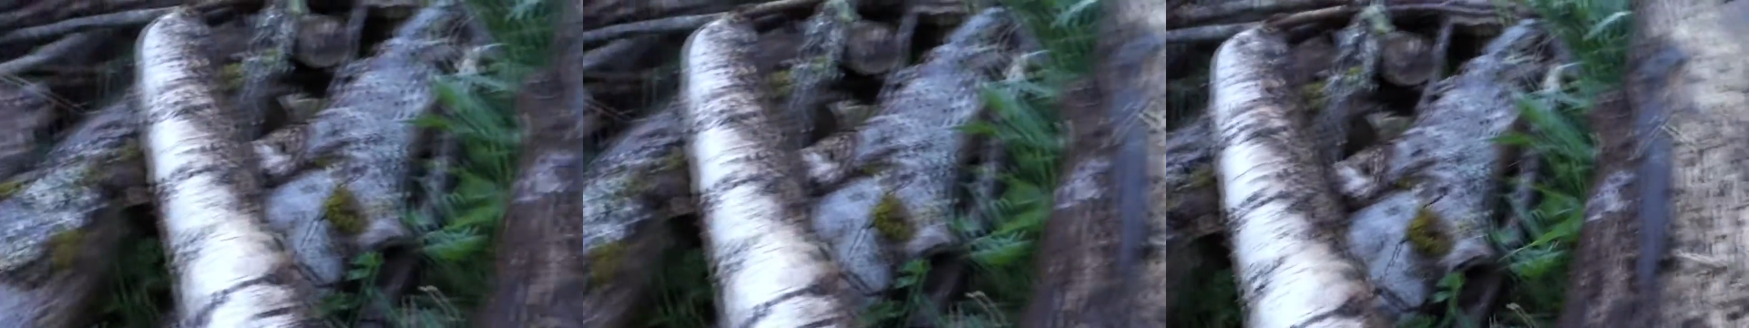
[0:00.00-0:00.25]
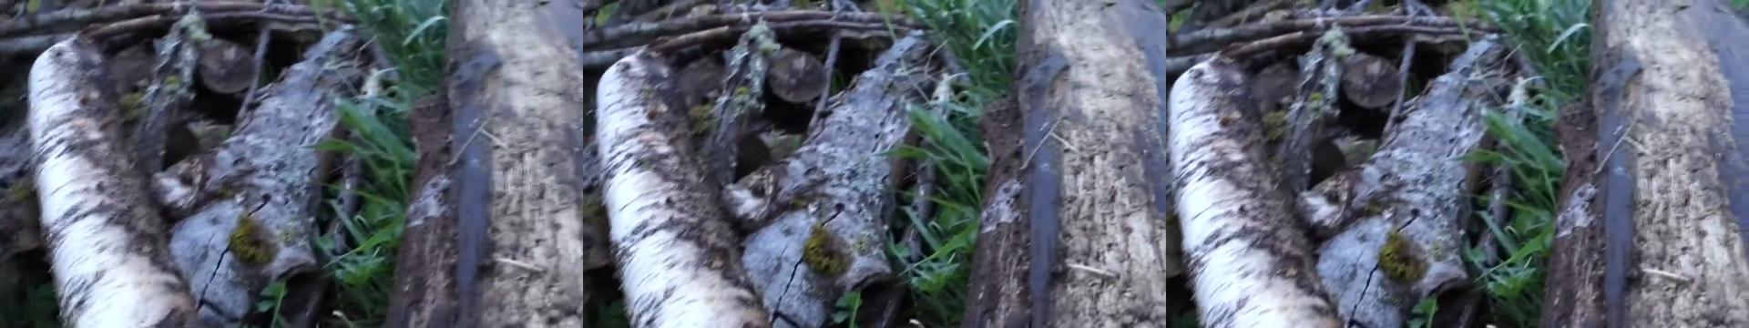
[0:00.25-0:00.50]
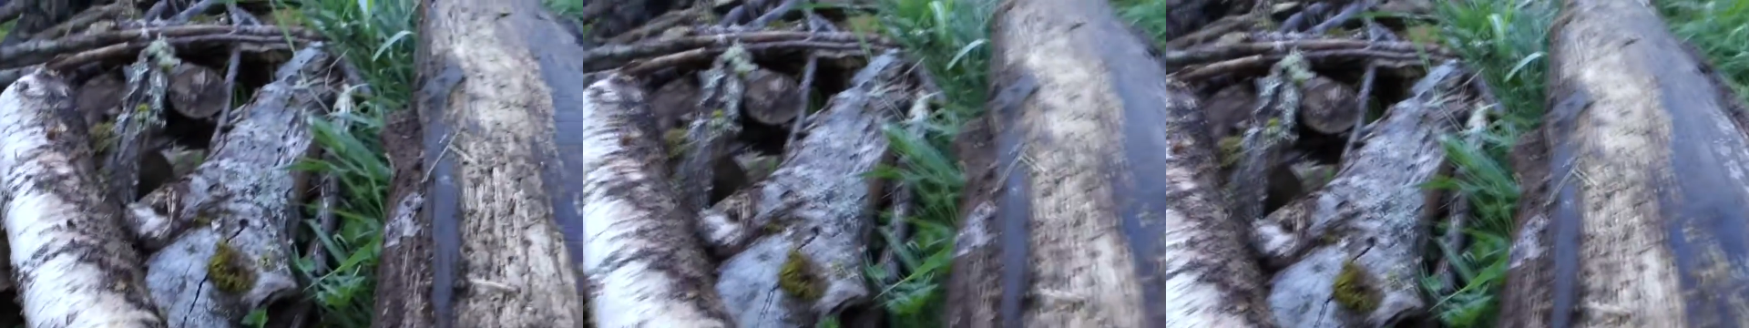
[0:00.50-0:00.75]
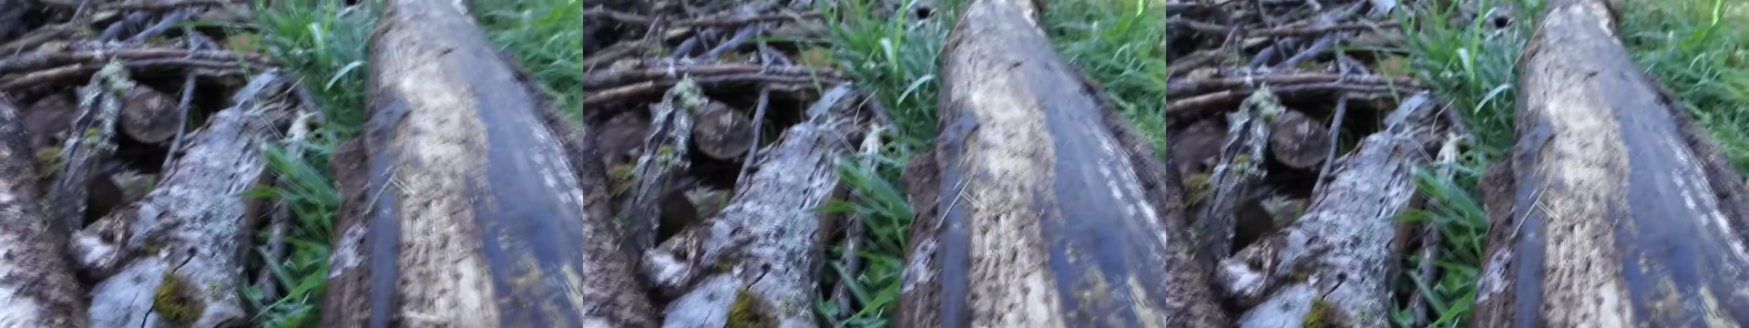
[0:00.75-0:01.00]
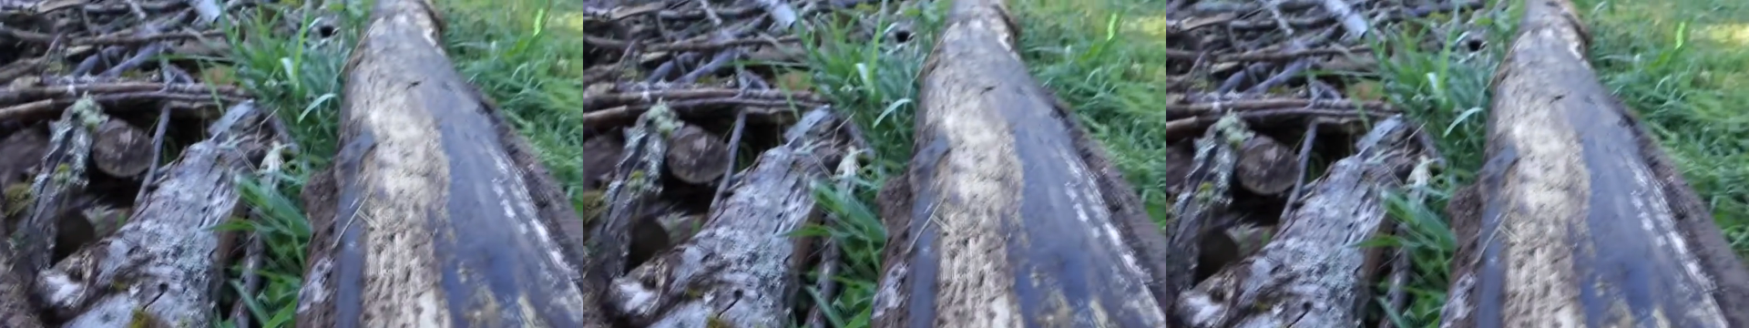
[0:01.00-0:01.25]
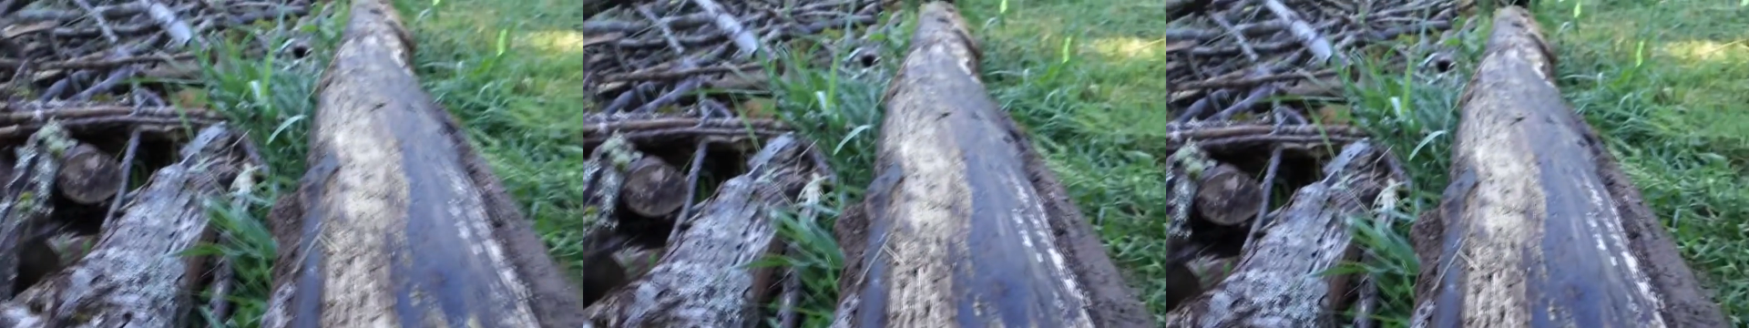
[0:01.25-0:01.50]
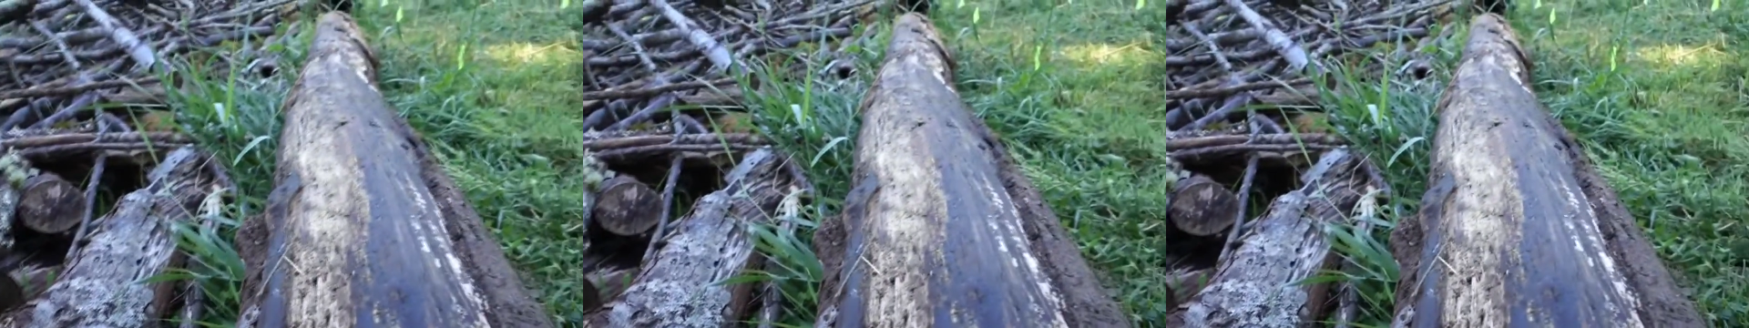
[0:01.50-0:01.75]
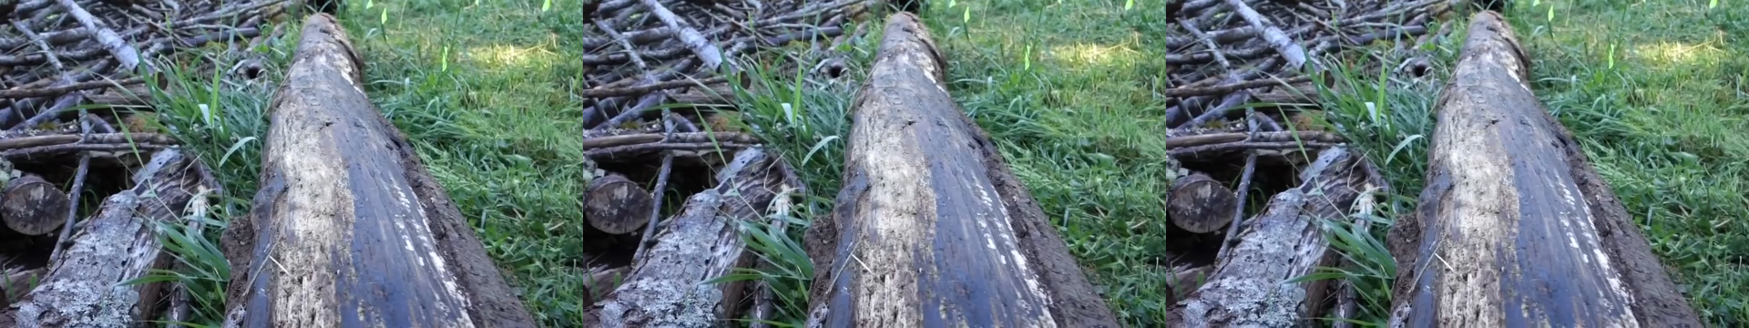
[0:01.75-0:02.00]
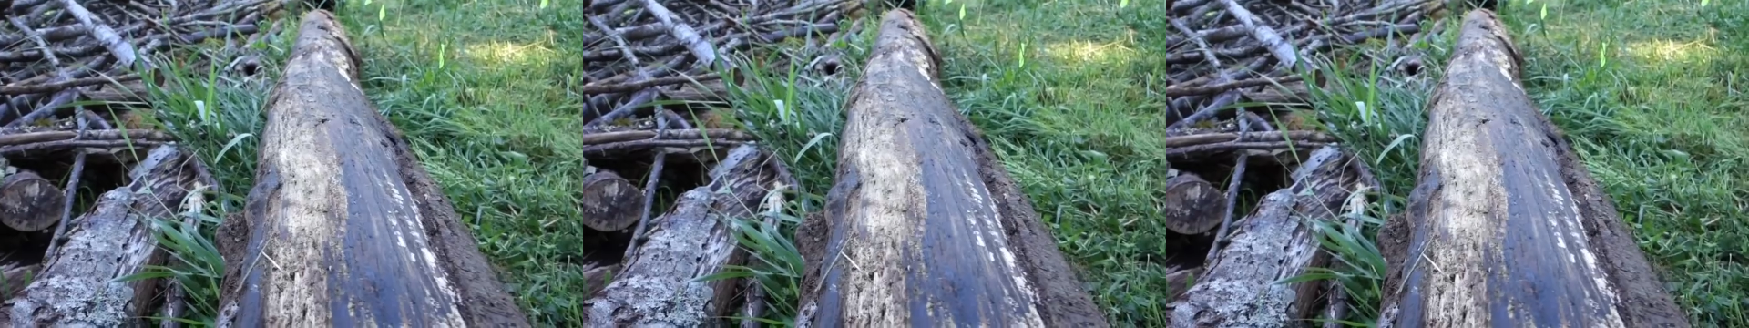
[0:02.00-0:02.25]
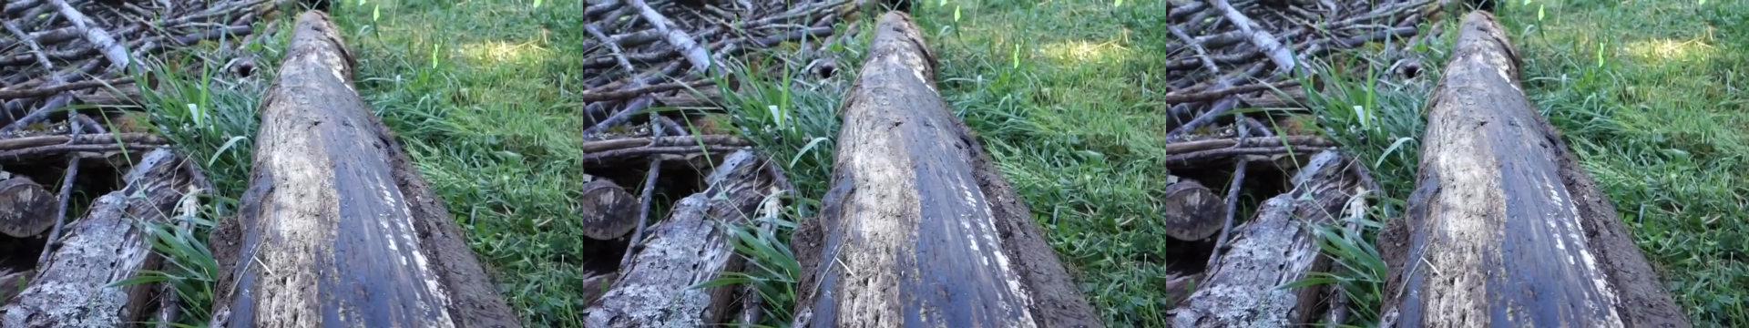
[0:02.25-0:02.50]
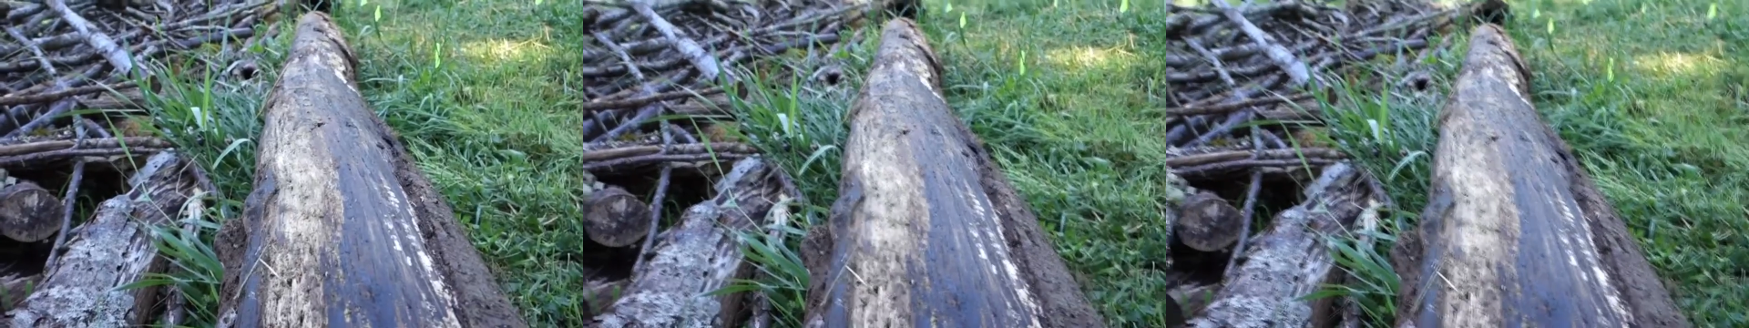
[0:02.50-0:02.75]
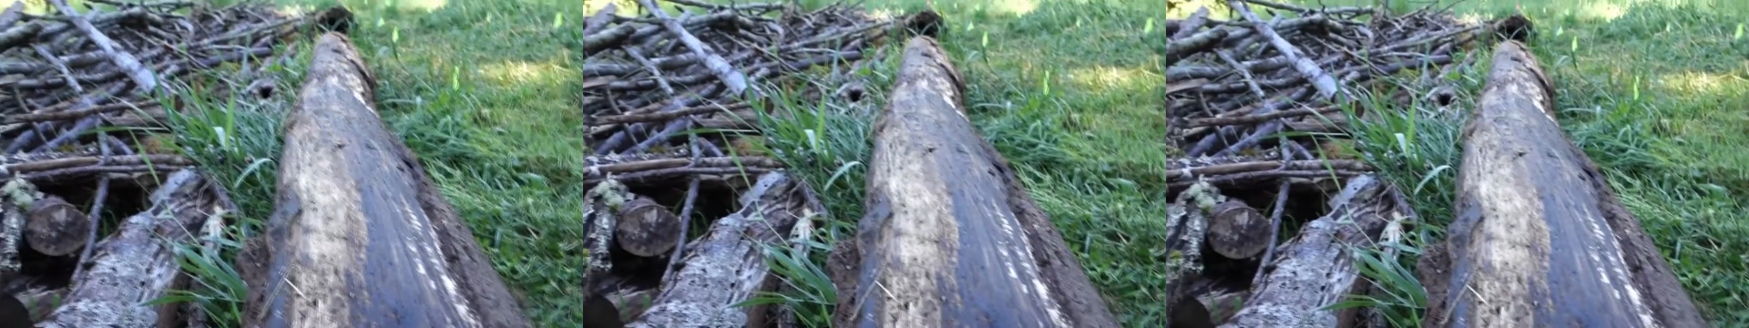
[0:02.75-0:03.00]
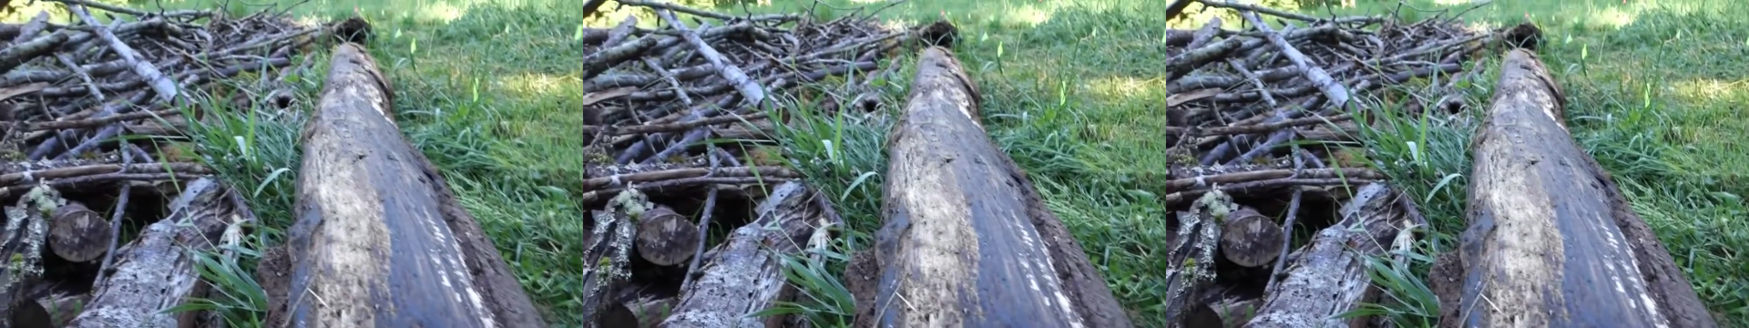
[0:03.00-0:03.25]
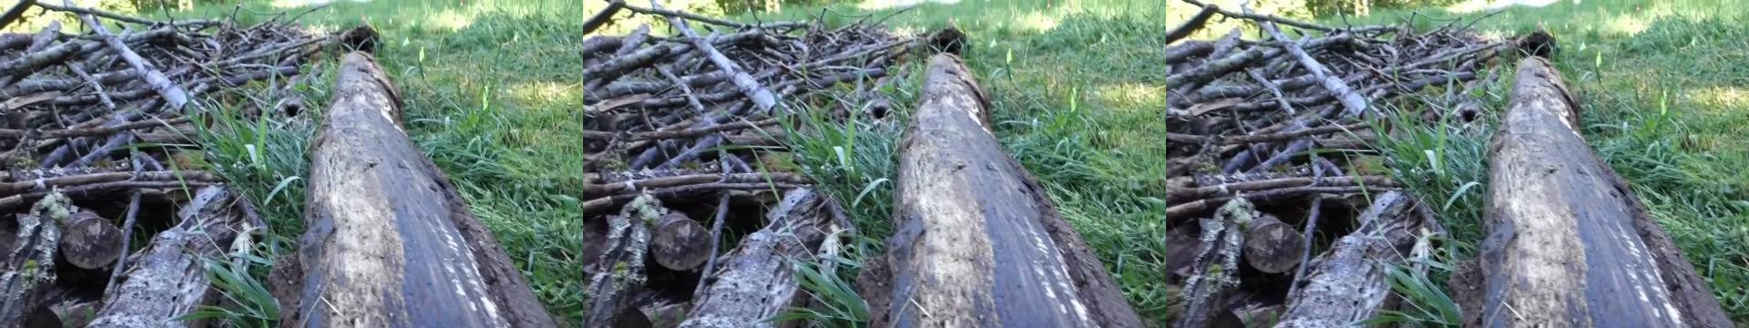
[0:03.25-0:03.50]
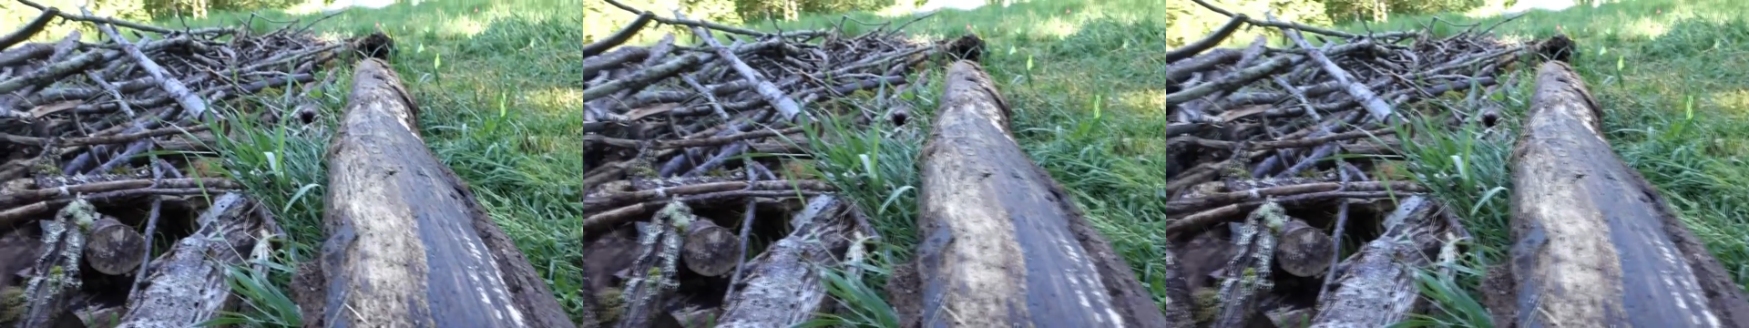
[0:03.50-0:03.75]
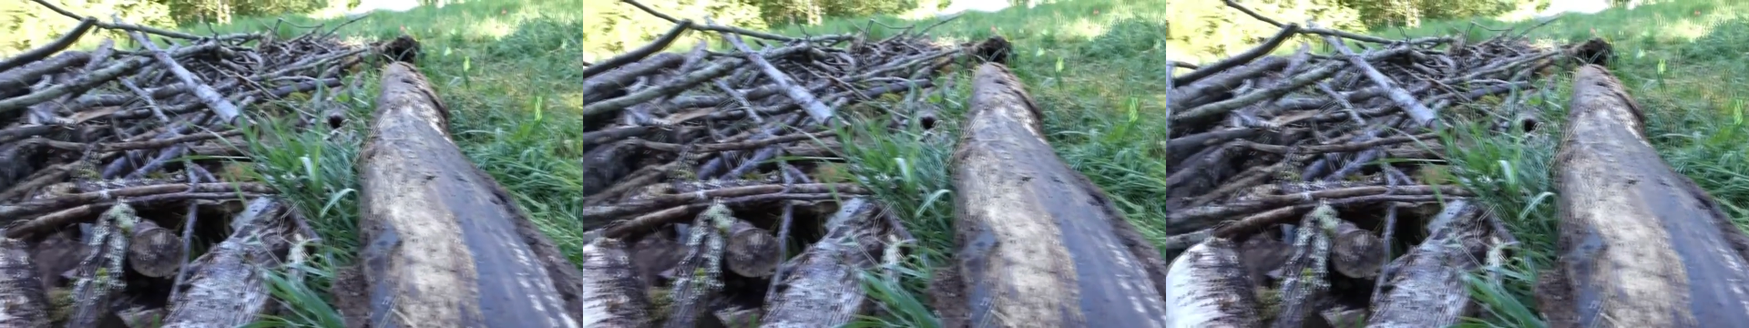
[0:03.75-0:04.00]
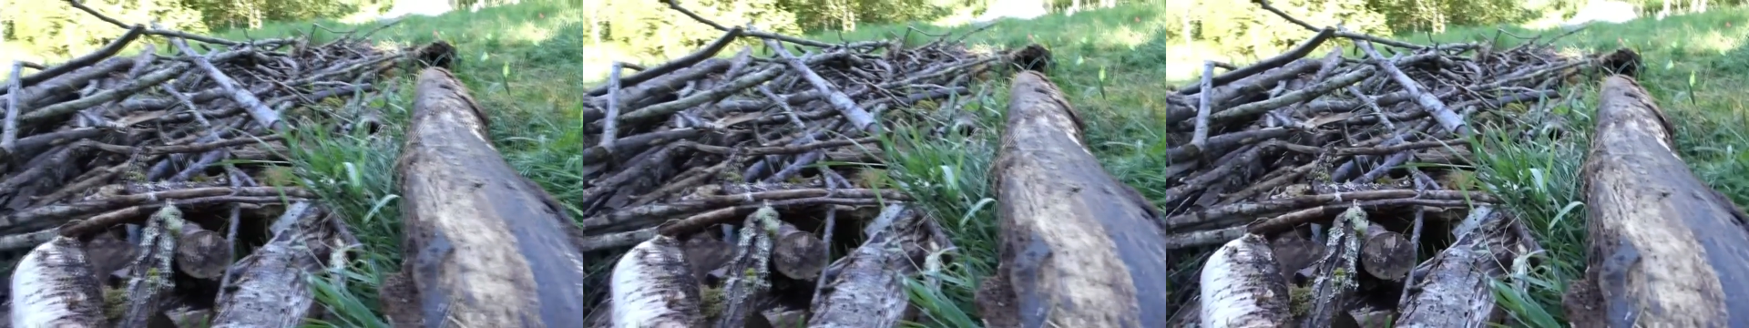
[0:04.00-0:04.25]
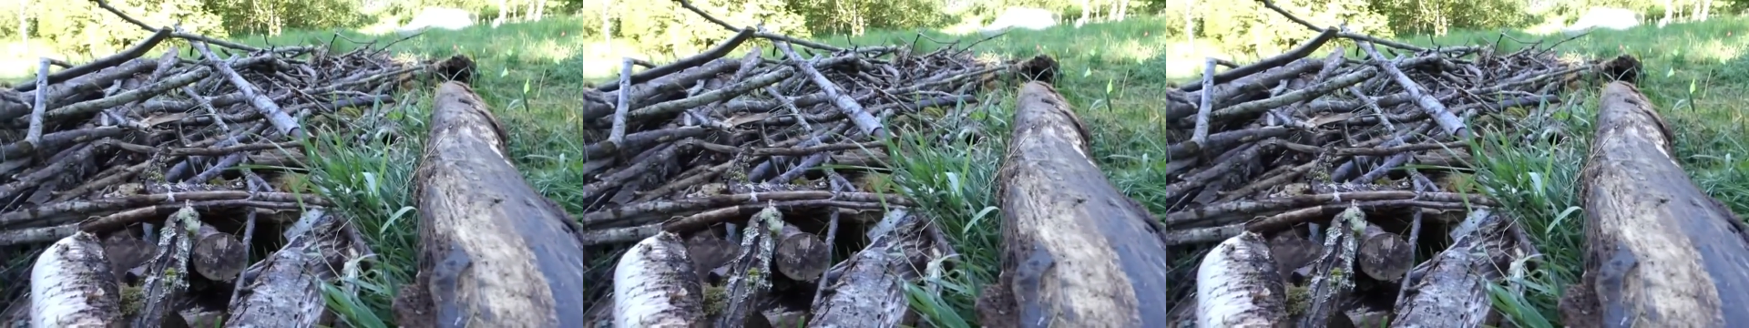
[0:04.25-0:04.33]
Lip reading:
[unreadable: no face in view]